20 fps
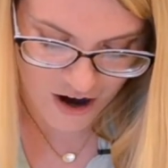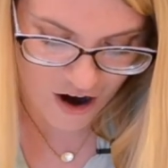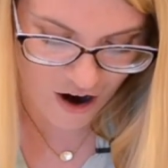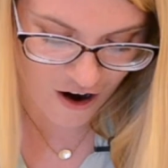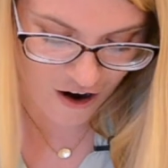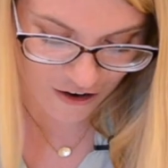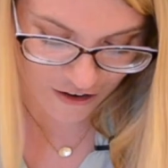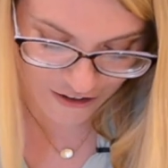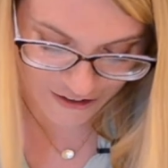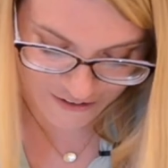
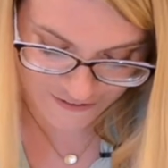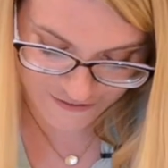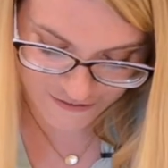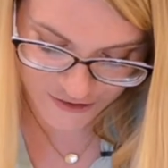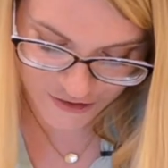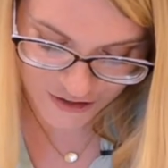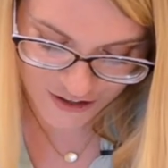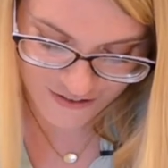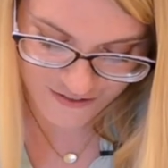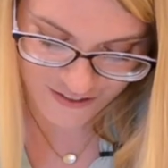heart
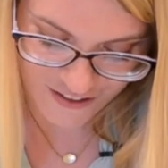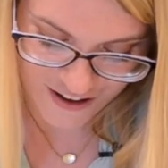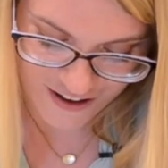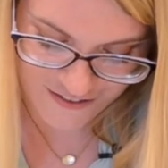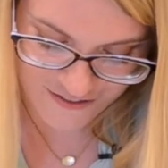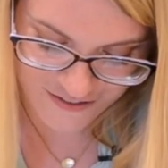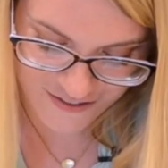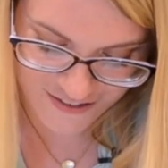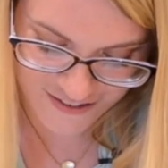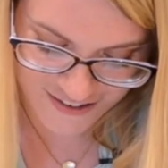full of
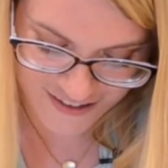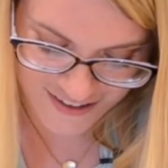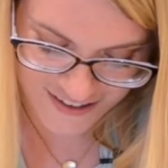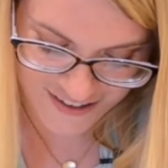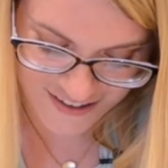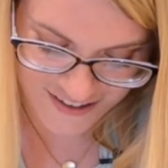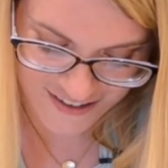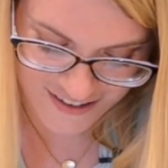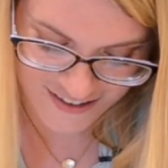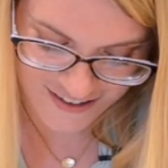love.
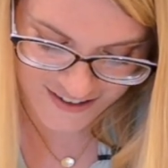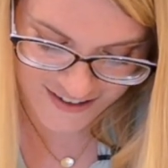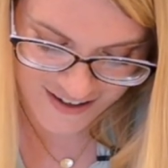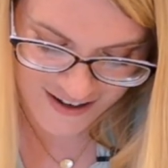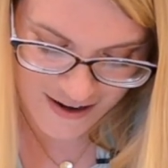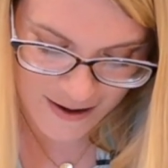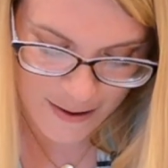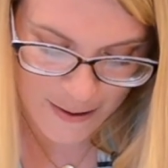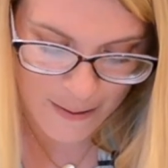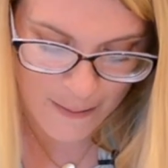
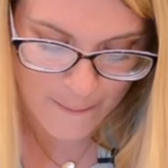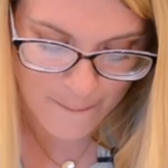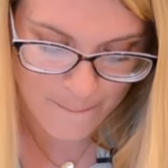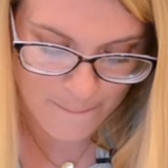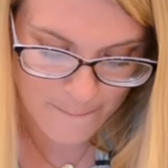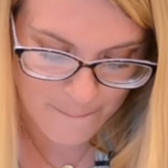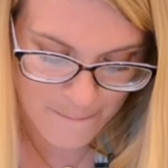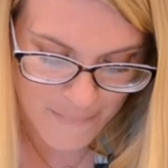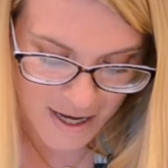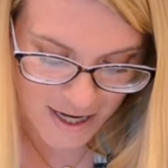
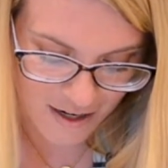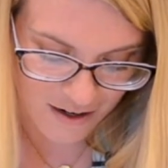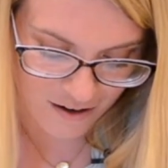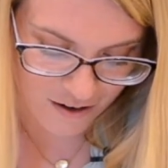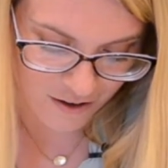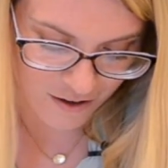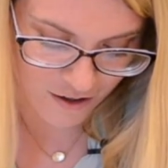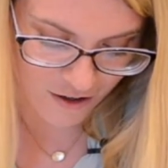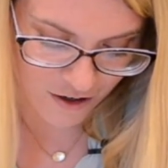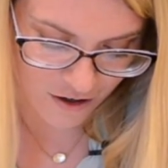Make
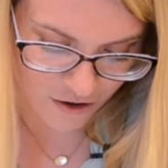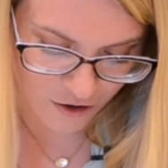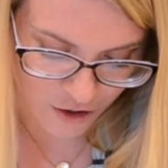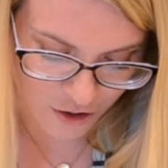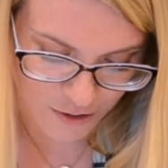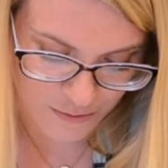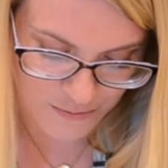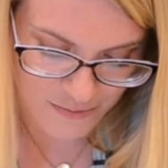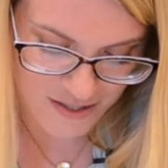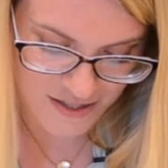our
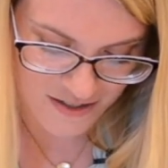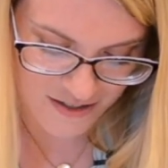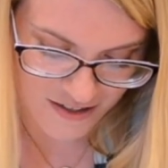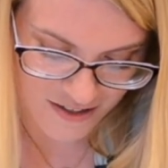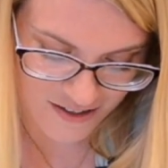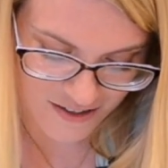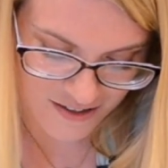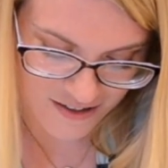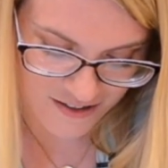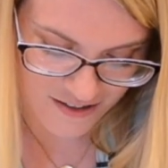arms
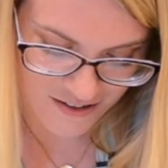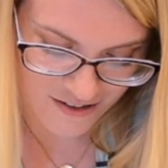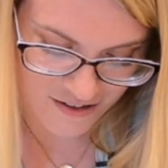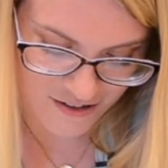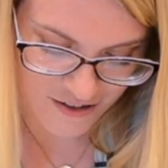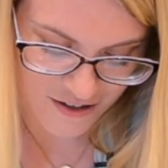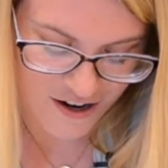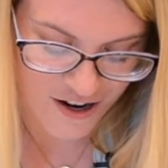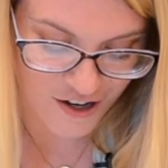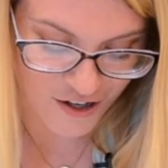
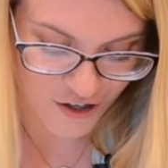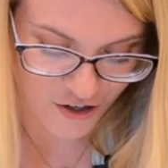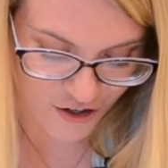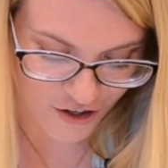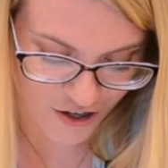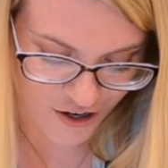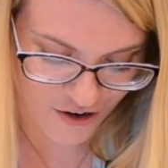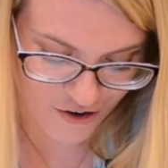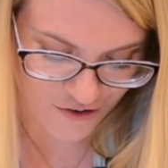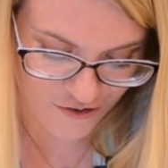
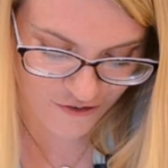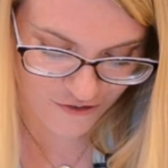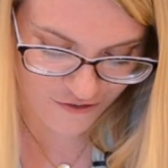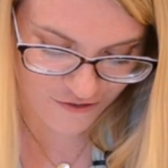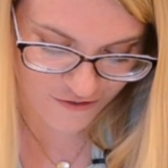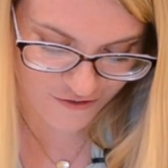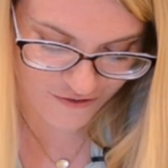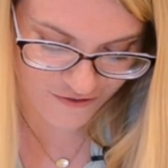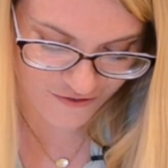your own,